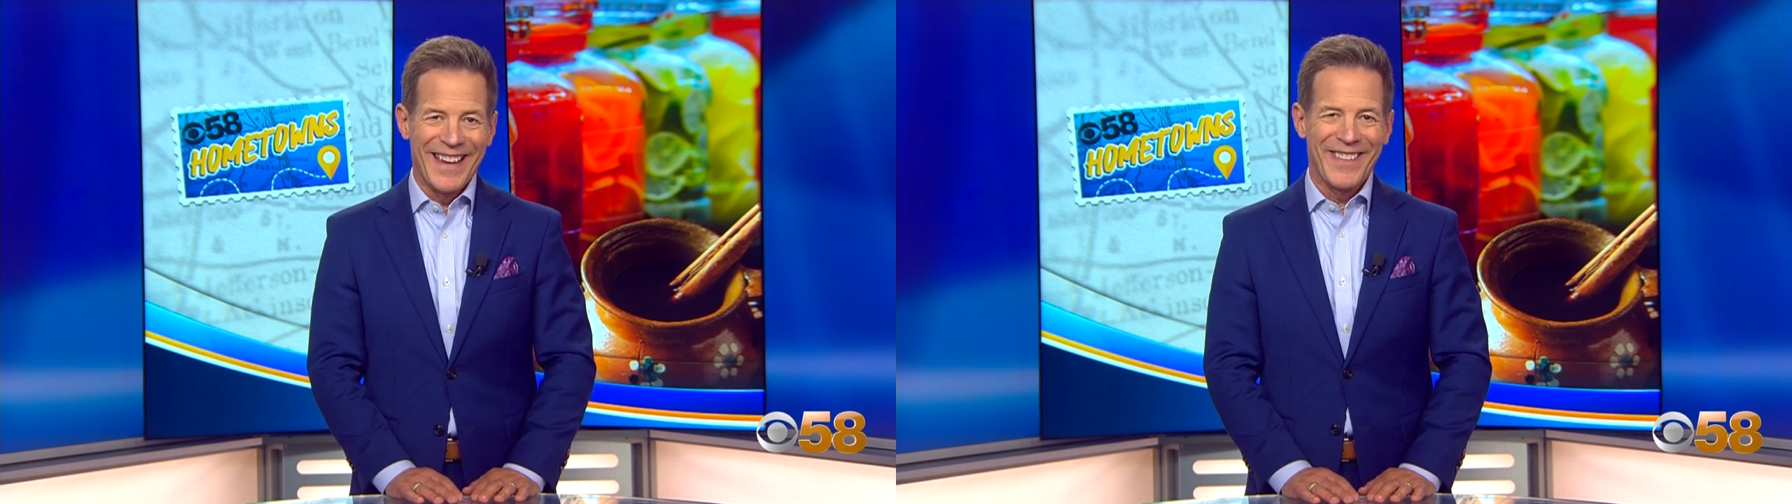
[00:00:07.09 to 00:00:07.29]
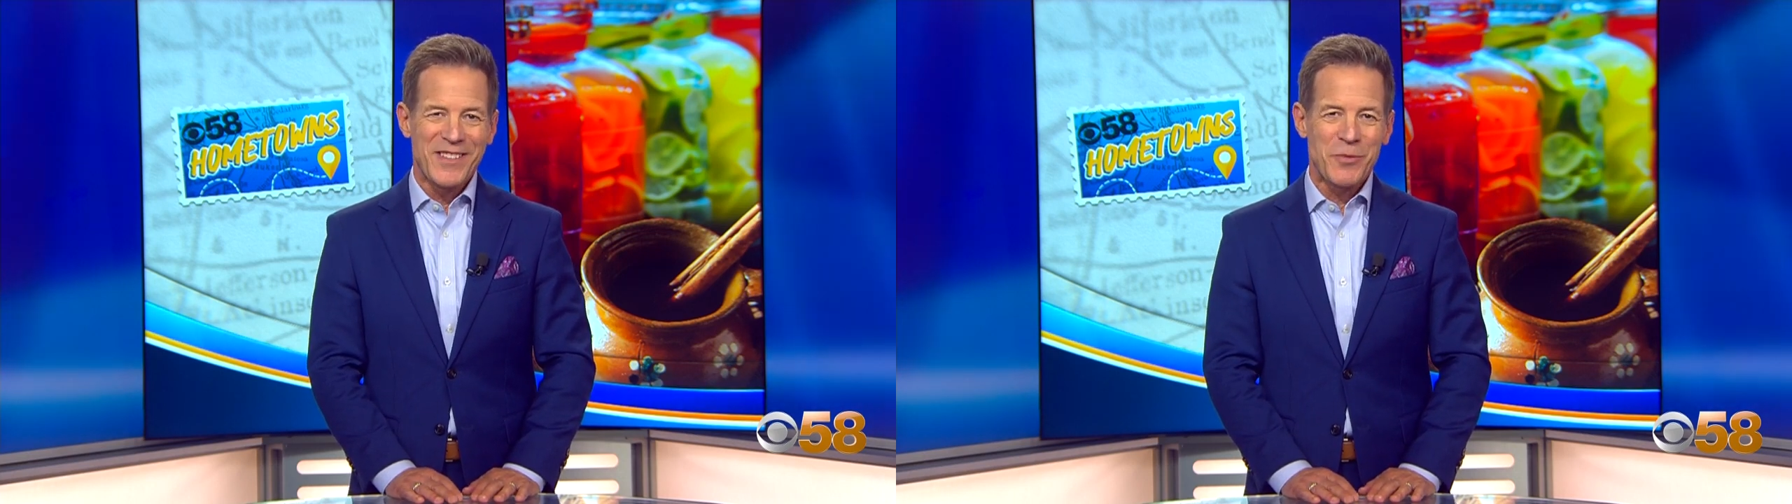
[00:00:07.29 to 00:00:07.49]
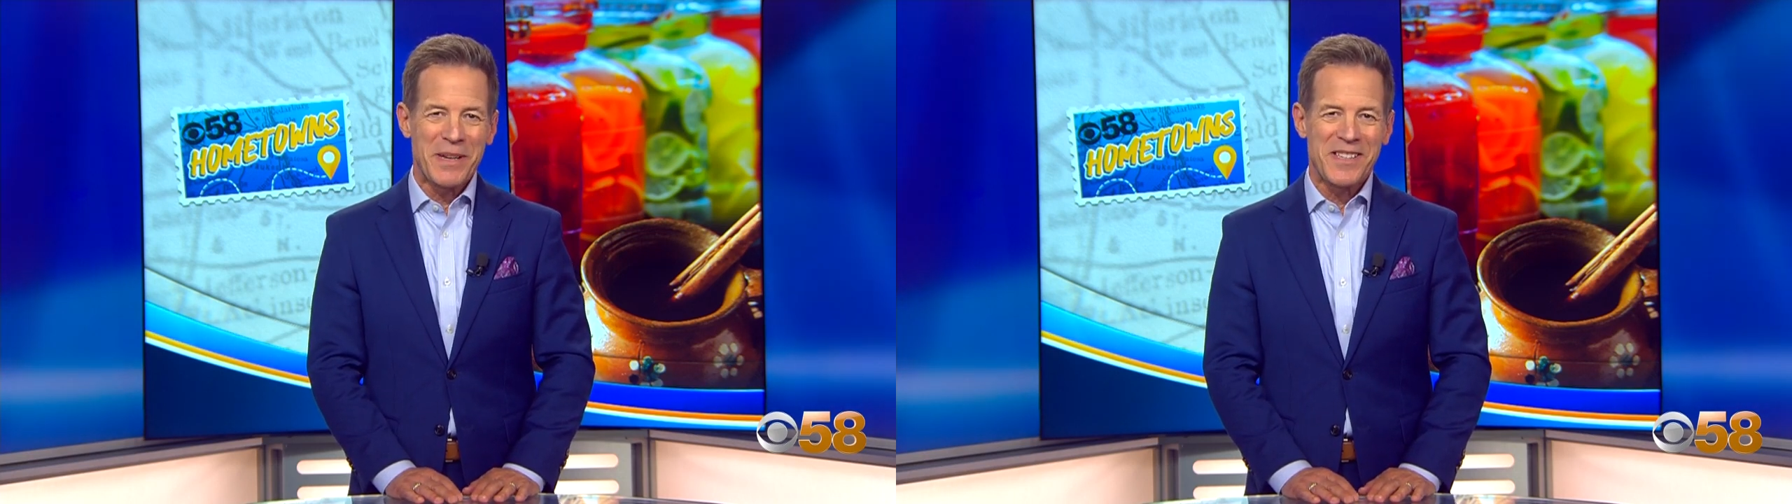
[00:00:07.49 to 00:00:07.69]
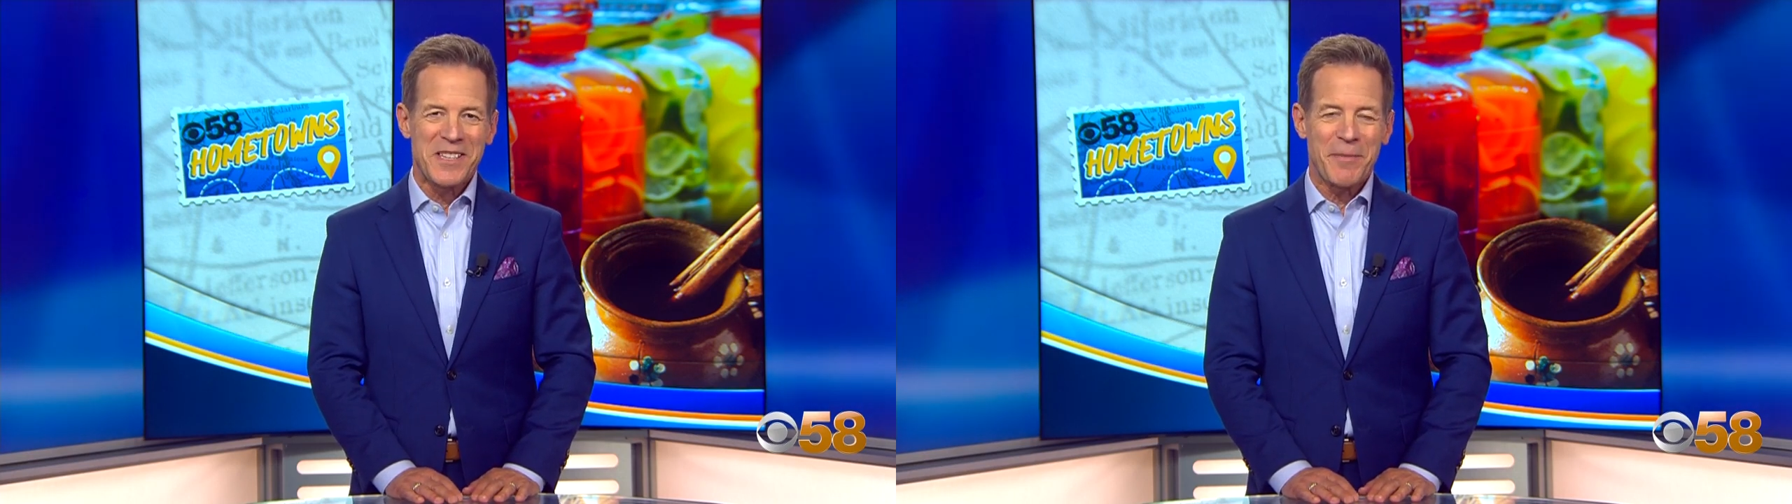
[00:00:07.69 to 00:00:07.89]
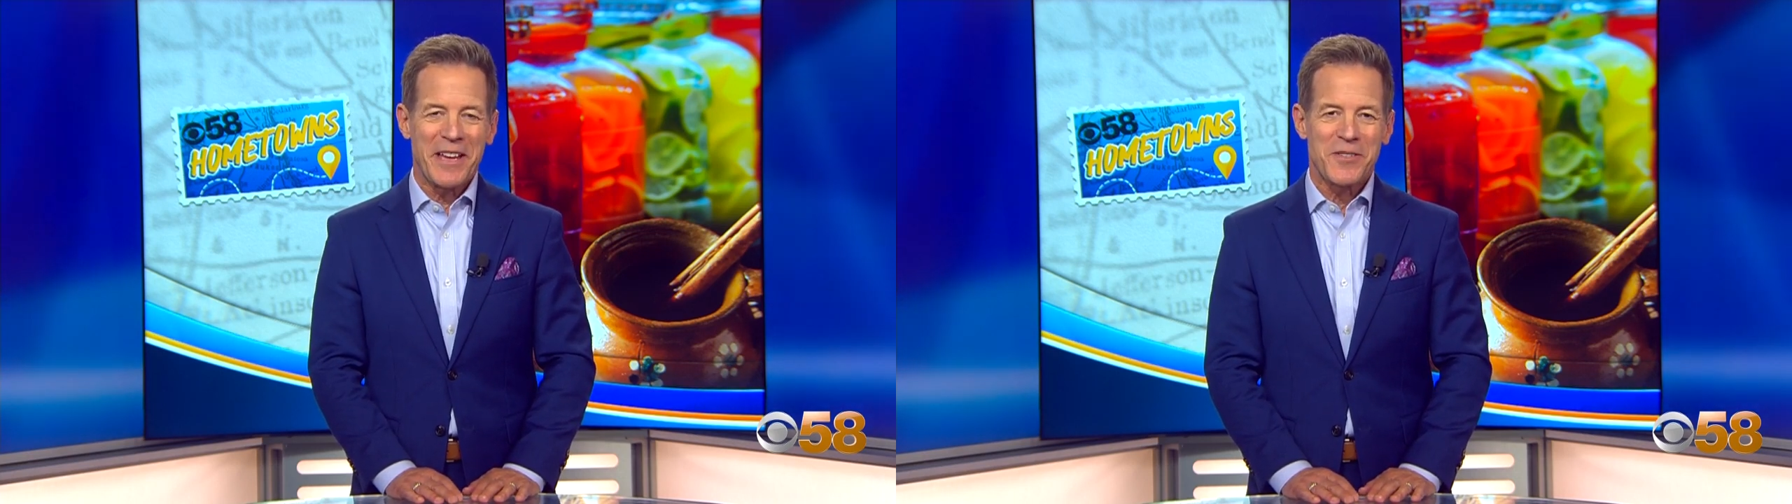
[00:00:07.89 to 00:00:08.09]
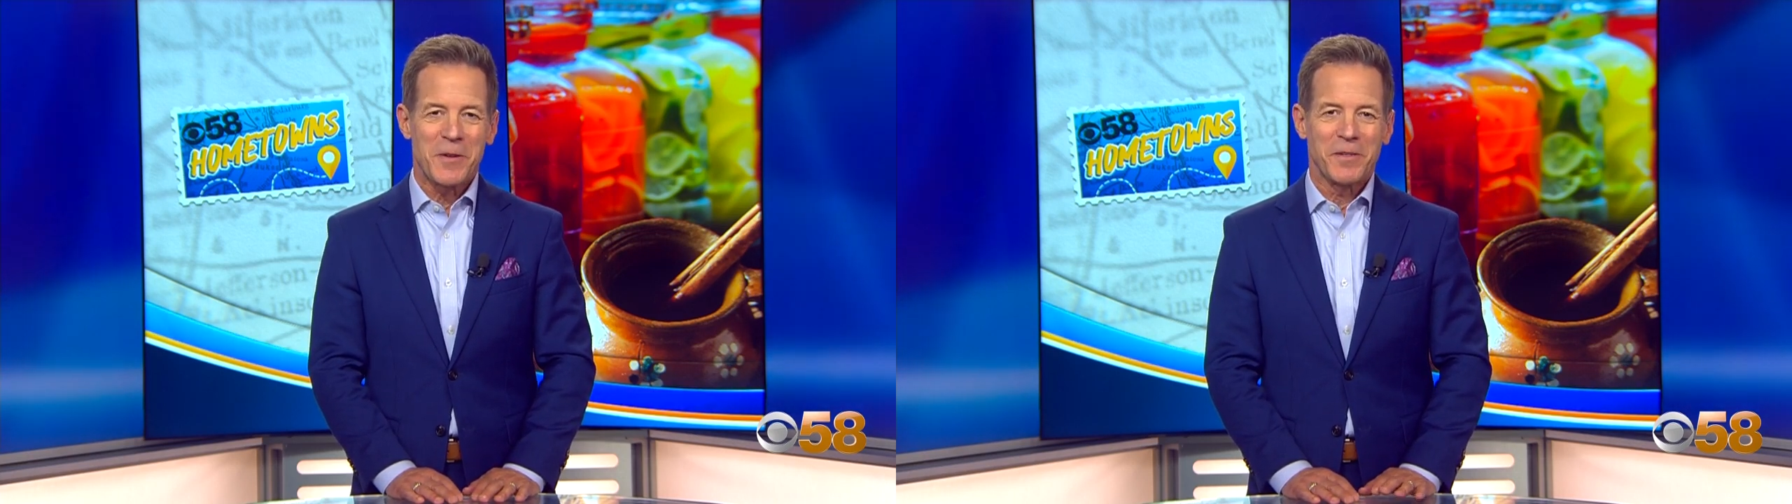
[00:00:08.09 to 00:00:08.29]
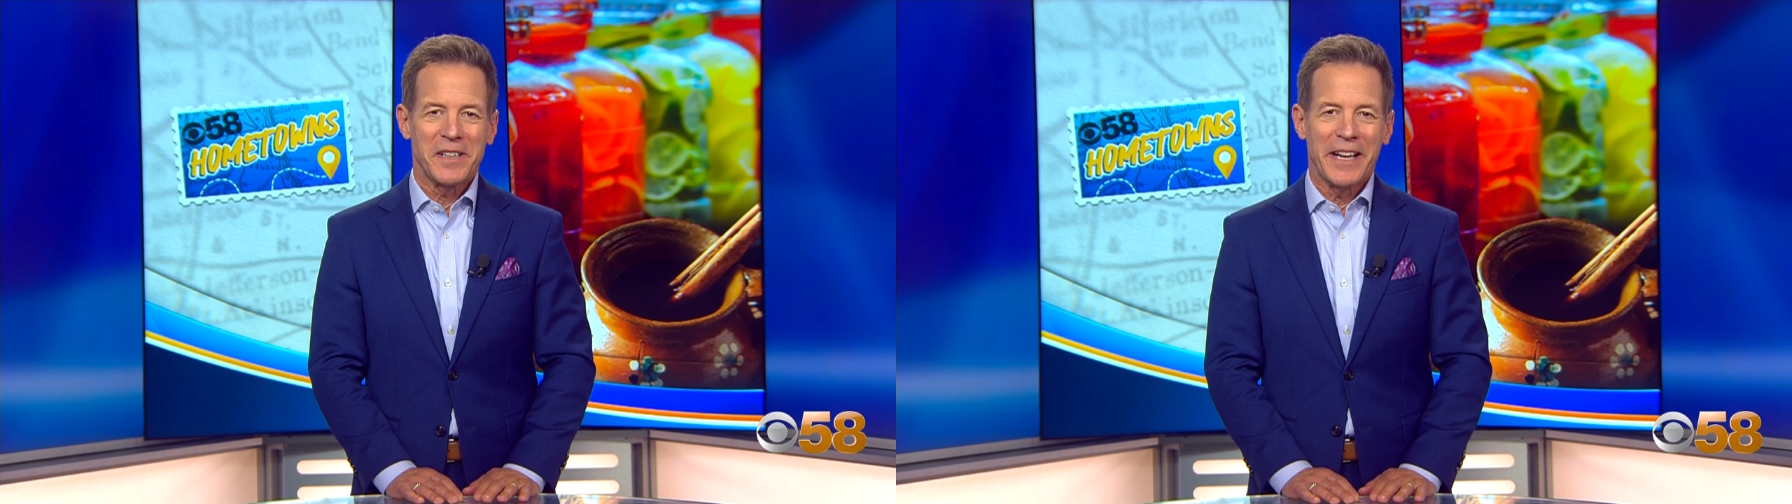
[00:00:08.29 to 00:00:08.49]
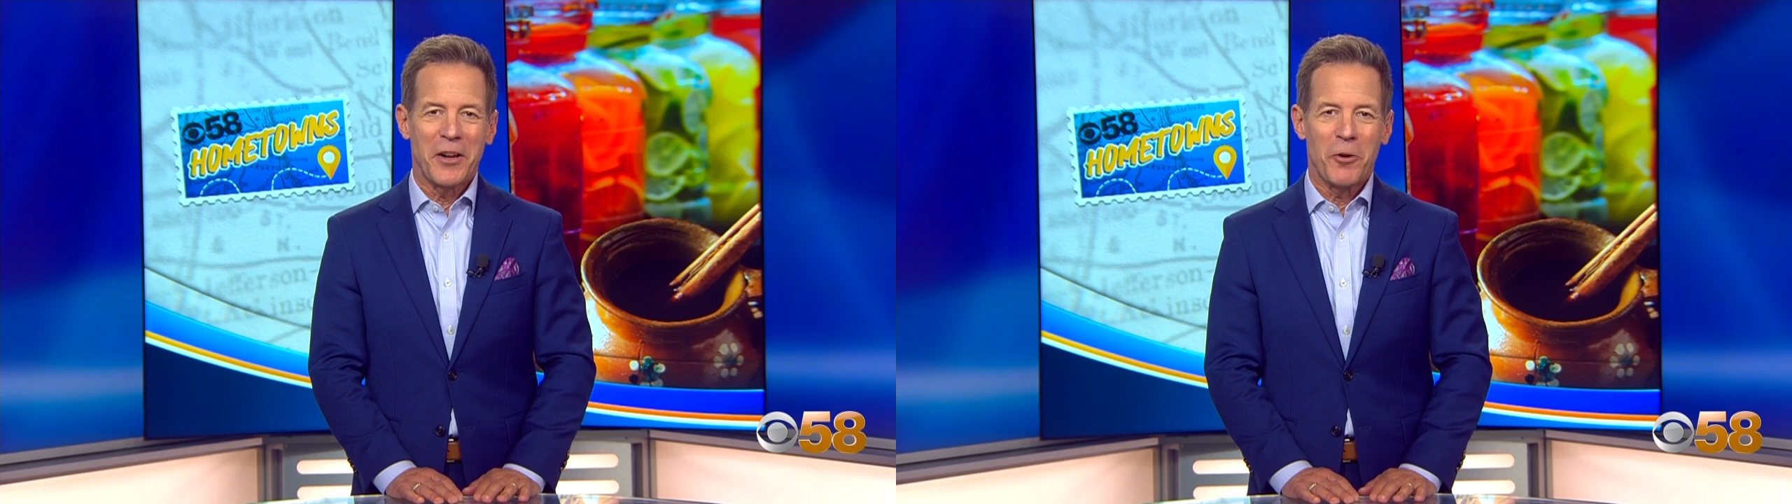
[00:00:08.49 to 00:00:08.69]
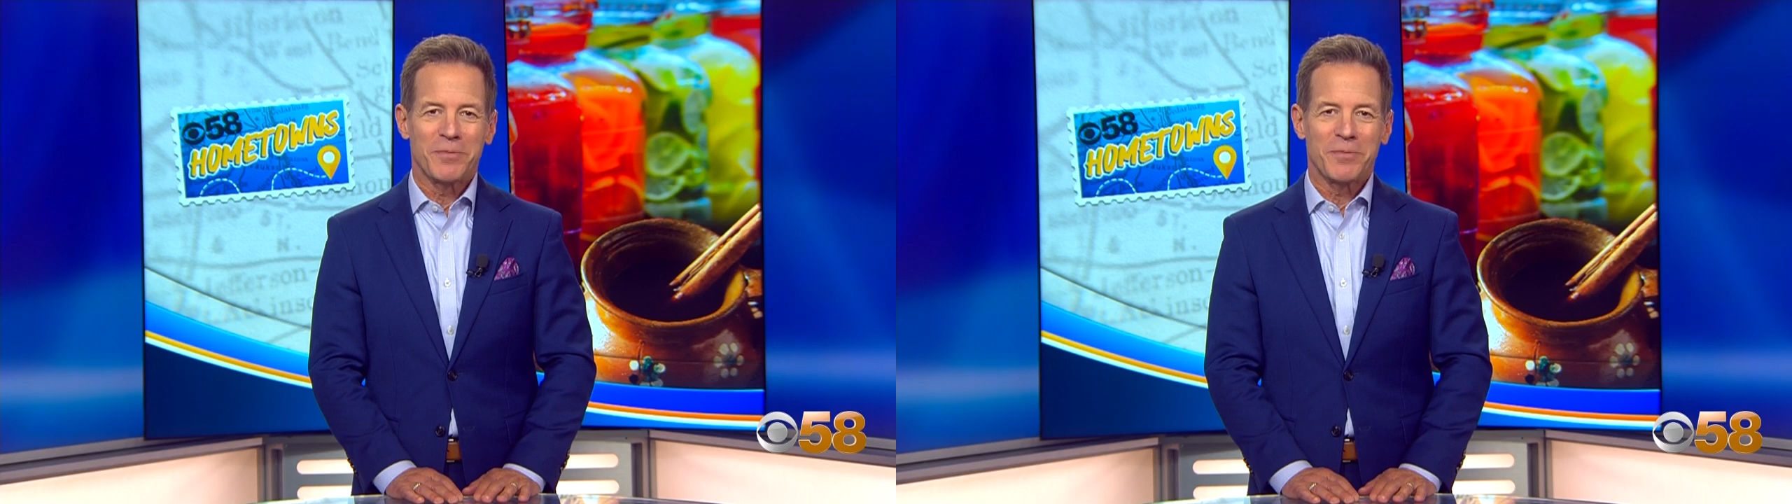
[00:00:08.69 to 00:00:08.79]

In this week's CBS 58